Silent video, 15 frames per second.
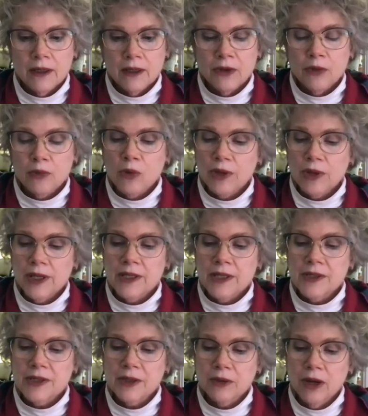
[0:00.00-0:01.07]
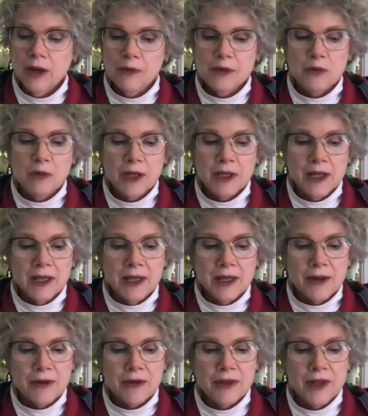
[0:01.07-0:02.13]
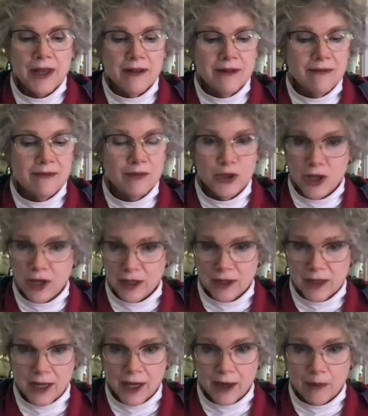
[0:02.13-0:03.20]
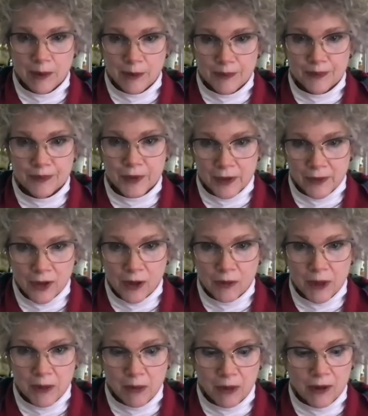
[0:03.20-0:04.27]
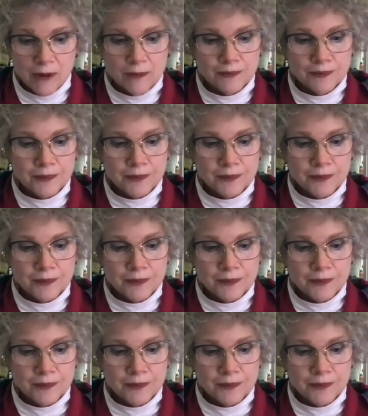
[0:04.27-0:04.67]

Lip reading: their mourning is interrupted by none other than Jonadab, of all people.